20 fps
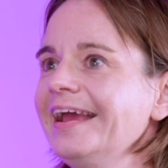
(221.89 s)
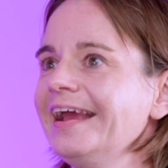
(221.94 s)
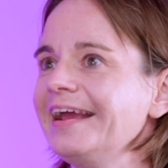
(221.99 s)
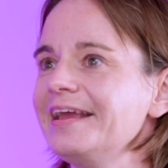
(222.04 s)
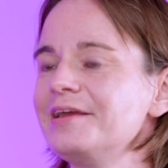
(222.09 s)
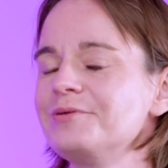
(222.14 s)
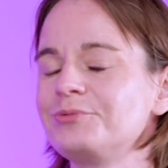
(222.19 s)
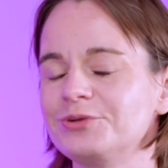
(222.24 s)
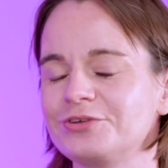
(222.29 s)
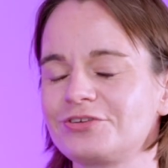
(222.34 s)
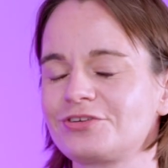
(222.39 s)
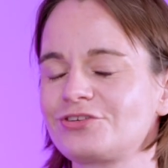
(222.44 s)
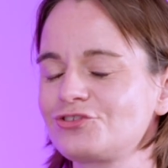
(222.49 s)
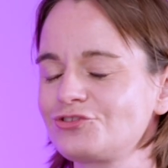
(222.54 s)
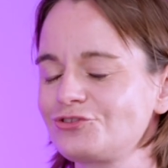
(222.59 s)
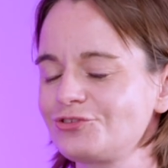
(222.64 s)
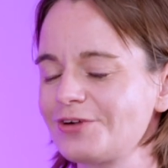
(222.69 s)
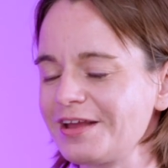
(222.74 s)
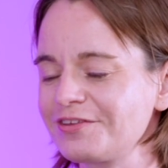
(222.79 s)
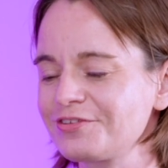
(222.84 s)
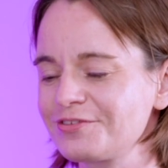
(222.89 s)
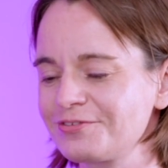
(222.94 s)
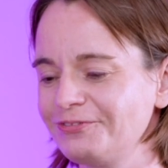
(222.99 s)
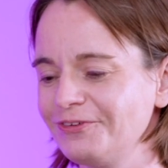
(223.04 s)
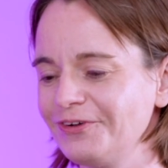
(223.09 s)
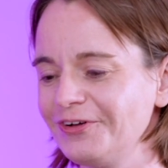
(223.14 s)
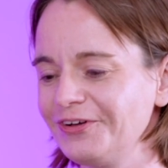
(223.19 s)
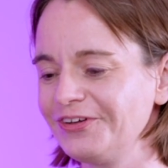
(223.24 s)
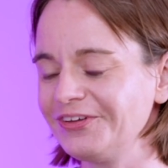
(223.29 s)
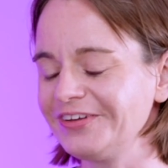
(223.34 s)
it was
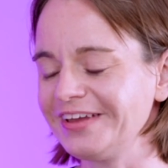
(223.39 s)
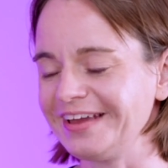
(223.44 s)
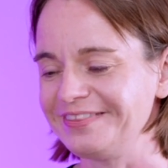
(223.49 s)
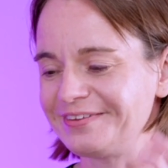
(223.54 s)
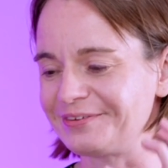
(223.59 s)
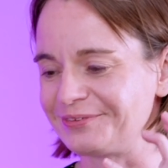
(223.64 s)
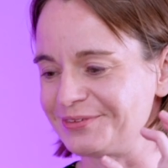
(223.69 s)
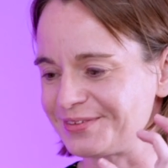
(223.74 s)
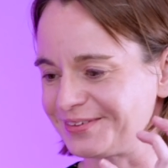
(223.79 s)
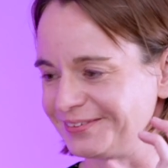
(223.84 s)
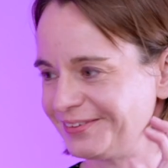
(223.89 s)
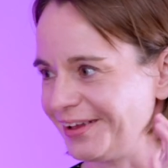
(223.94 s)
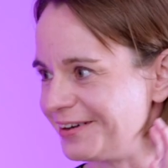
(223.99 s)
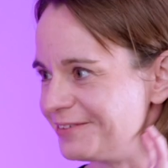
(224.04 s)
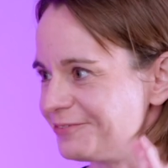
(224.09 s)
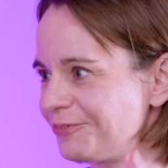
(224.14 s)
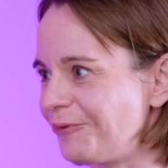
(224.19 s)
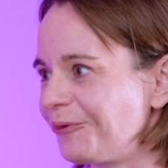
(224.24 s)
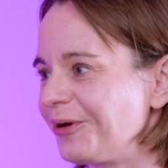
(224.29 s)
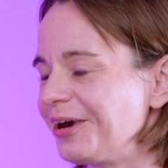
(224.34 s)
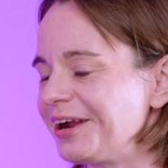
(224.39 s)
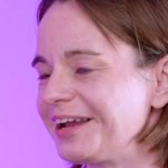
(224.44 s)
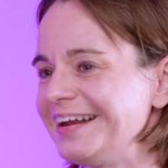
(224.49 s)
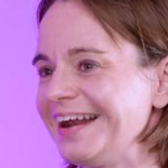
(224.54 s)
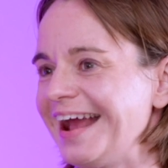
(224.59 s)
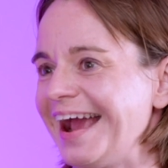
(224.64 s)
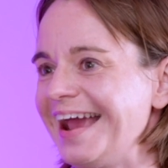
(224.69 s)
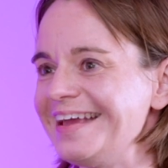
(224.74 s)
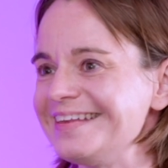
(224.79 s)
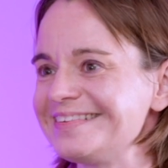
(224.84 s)
stressful and there was a lot of
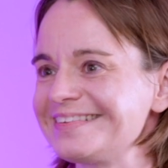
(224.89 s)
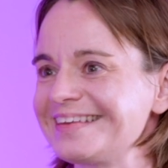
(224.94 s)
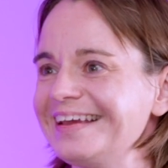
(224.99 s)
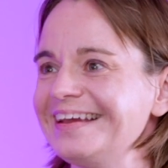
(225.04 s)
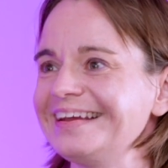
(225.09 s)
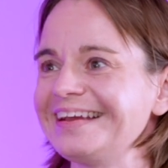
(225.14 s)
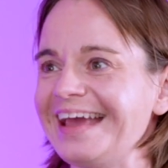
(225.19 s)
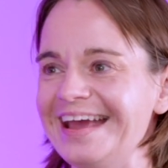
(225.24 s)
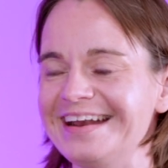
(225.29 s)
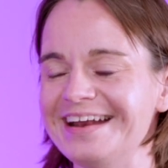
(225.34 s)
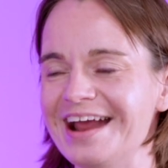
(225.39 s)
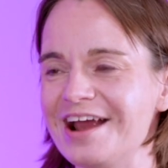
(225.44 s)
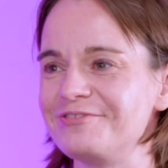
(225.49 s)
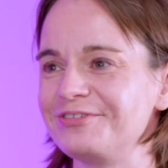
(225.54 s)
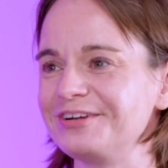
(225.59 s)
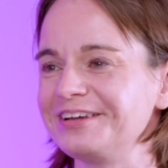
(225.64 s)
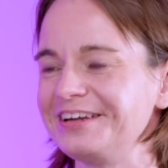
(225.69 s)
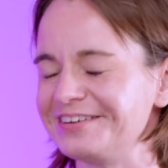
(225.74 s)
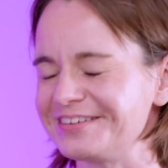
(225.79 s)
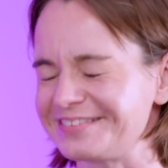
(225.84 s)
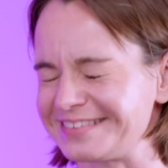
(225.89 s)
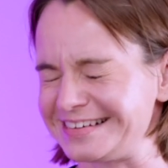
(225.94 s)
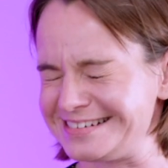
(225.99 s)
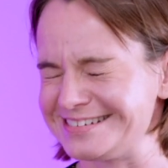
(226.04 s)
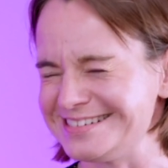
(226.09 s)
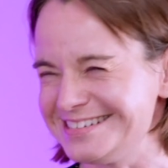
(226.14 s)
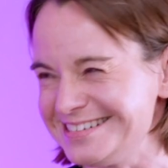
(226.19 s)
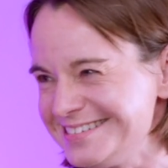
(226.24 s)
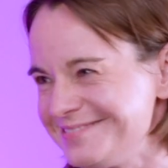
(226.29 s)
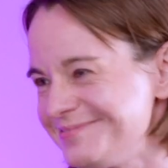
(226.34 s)
organizing, and every year it's like,
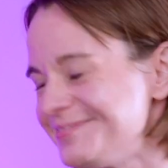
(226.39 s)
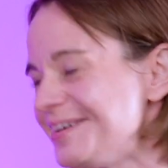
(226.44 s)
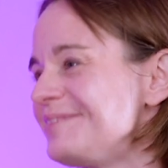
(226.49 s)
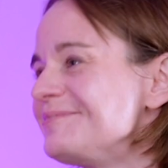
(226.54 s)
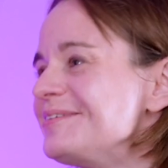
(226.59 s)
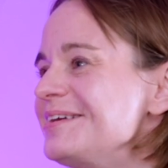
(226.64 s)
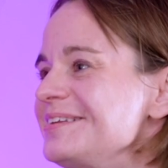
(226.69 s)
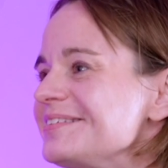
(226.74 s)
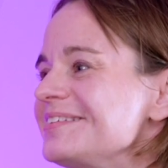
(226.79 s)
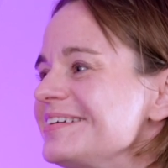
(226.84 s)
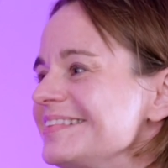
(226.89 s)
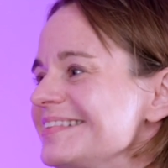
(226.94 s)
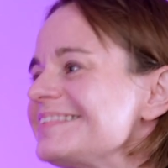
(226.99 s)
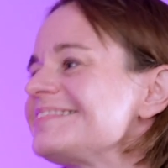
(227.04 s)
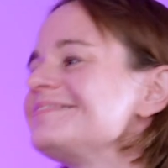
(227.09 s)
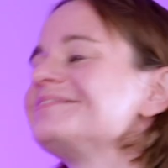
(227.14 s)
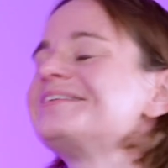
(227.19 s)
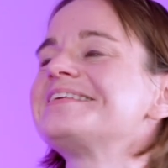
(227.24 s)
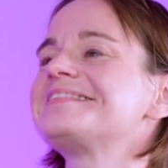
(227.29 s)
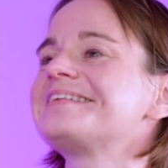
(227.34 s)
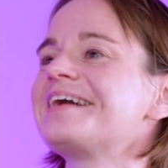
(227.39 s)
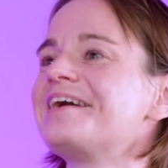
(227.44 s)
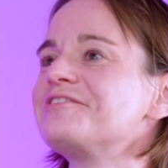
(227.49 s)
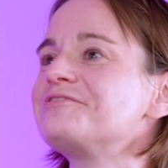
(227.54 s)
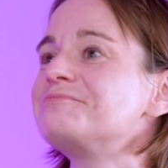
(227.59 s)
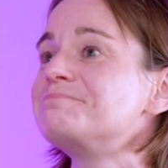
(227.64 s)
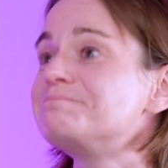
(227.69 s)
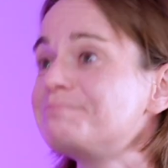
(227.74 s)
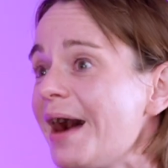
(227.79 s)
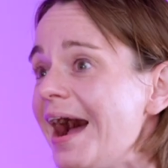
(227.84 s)
oh, why am I doing this to
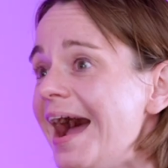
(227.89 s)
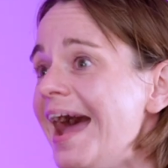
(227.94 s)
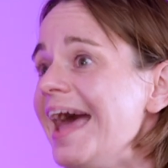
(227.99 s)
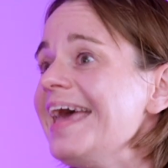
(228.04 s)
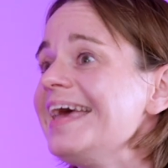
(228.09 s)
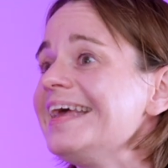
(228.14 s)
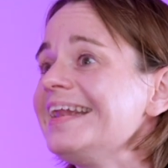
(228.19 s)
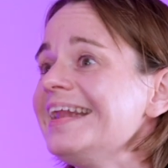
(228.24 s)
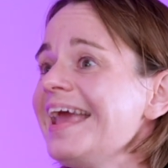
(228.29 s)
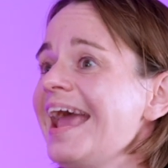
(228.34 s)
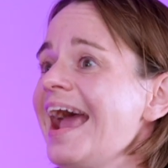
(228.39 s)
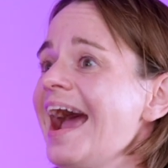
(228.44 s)
myself? But